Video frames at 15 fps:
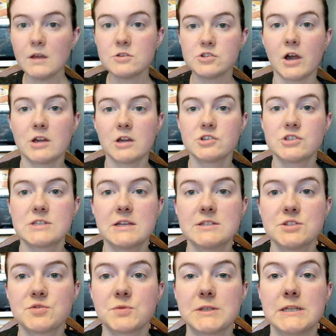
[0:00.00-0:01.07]
Josh says
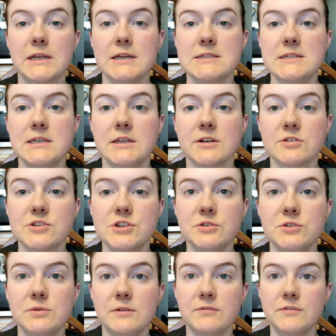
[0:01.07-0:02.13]
it's really nice here
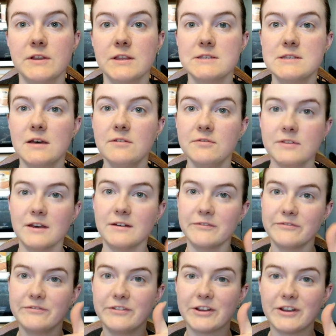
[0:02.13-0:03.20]
too in Philadelphia.
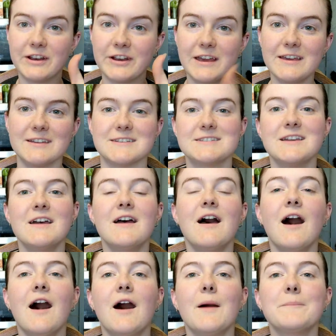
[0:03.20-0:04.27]
Very nice.
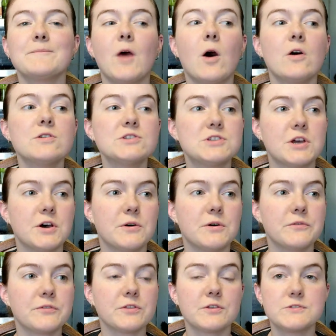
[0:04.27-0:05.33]
Also,
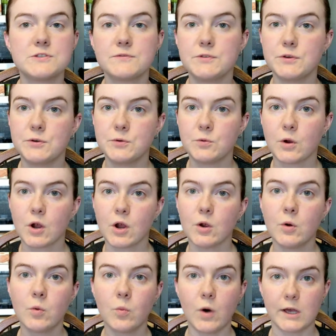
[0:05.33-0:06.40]
for those of you who
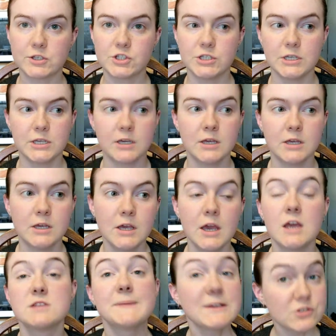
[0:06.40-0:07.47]
are watching,
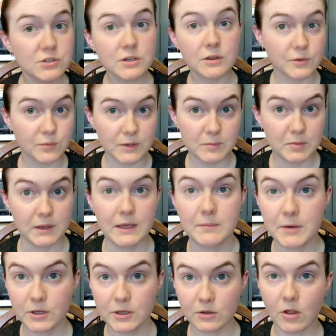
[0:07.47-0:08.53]
especially on the
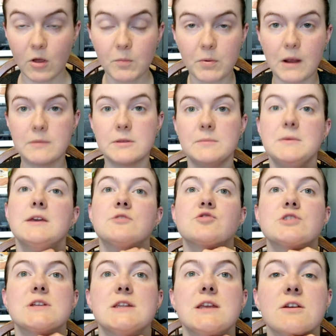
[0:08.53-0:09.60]
replay, but you'll all probably be
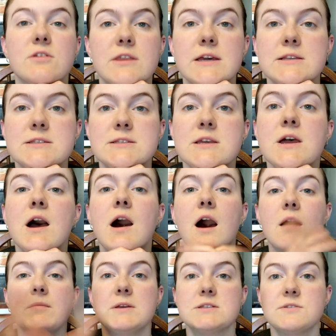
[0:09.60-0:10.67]
interested to hear this,
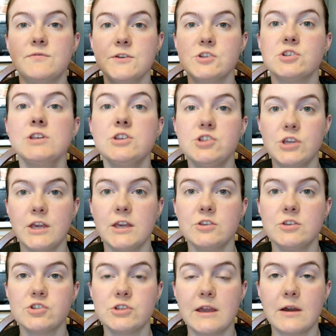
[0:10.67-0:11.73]
it's officially
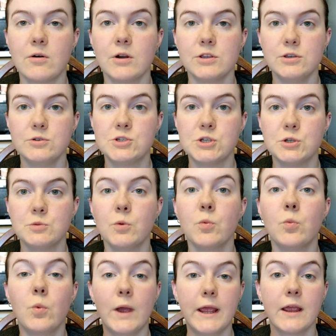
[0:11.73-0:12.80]
changed now on YouTube
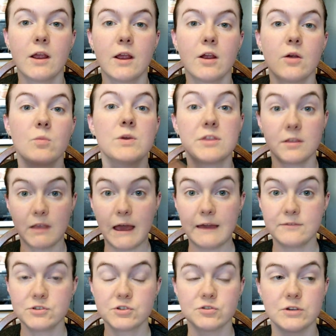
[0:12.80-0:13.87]
where with the
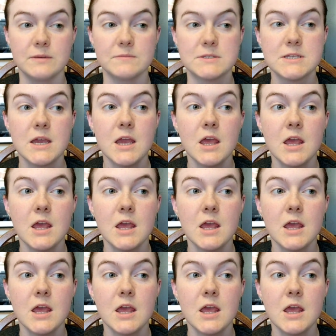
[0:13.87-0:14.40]
live streams,